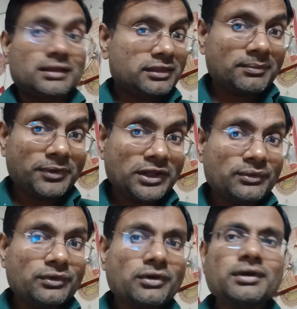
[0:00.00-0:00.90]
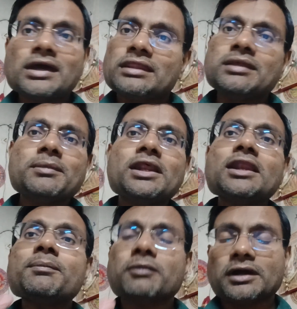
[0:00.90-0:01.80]
Simply
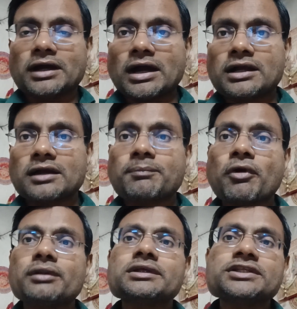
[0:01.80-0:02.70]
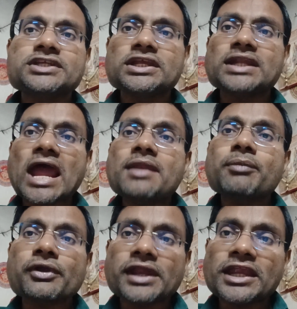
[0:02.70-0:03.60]
similarly occur for the g
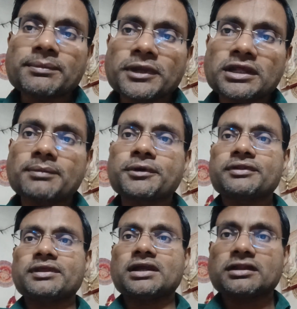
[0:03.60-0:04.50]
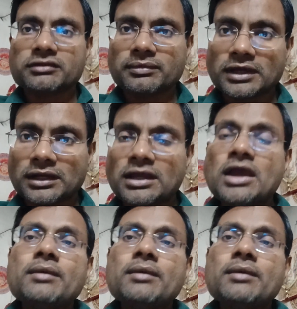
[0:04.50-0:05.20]
9.8 meter per second square.